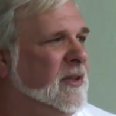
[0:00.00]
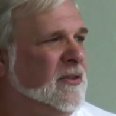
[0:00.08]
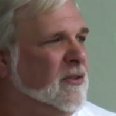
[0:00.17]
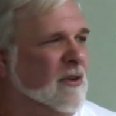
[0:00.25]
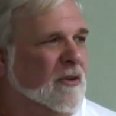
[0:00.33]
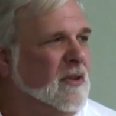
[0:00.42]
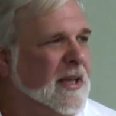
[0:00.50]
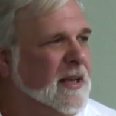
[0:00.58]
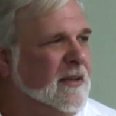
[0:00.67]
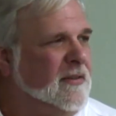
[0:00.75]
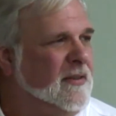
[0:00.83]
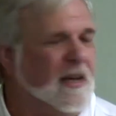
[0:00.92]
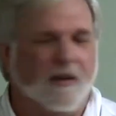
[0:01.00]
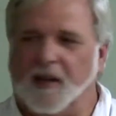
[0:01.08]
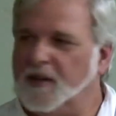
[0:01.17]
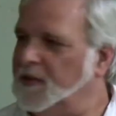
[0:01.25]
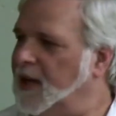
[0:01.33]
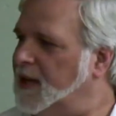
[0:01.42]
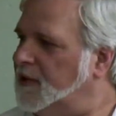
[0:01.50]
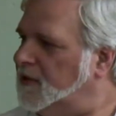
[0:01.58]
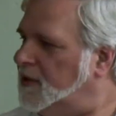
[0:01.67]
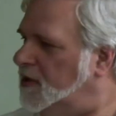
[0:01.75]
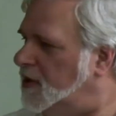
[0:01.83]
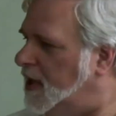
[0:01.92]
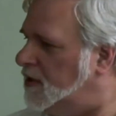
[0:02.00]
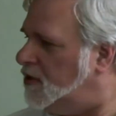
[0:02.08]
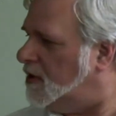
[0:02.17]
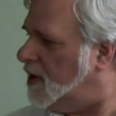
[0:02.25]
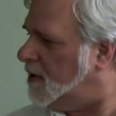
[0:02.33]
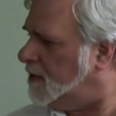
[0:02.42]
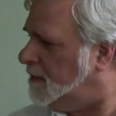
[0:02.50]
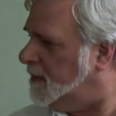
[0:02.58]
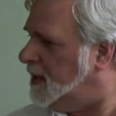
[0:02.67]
This is local anesthesia, as you know.